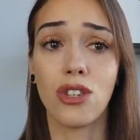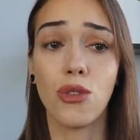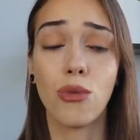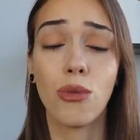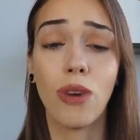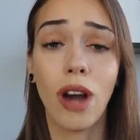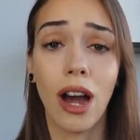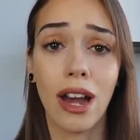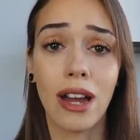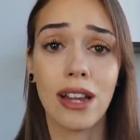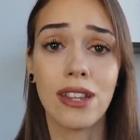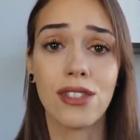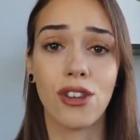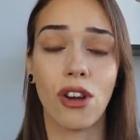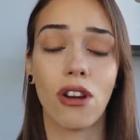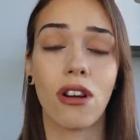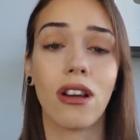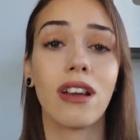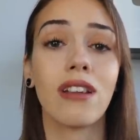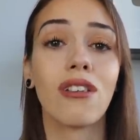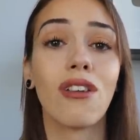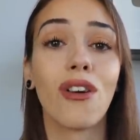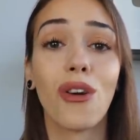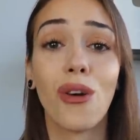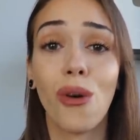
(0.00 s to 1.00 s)
you guys are
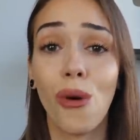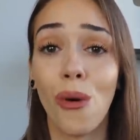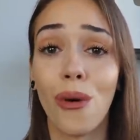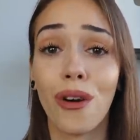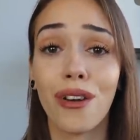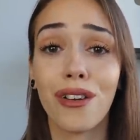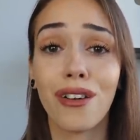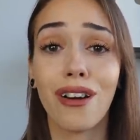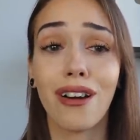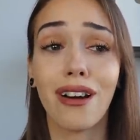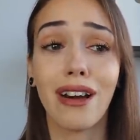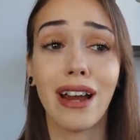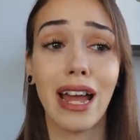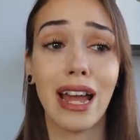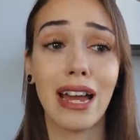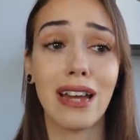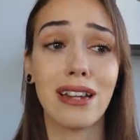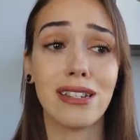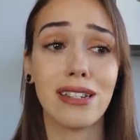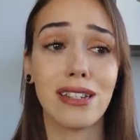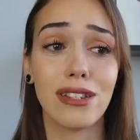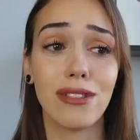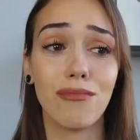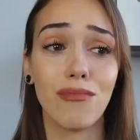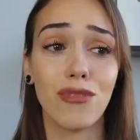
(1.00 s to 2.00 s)
in our corner
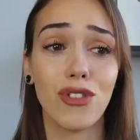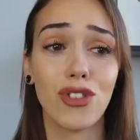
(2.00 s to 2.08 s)
and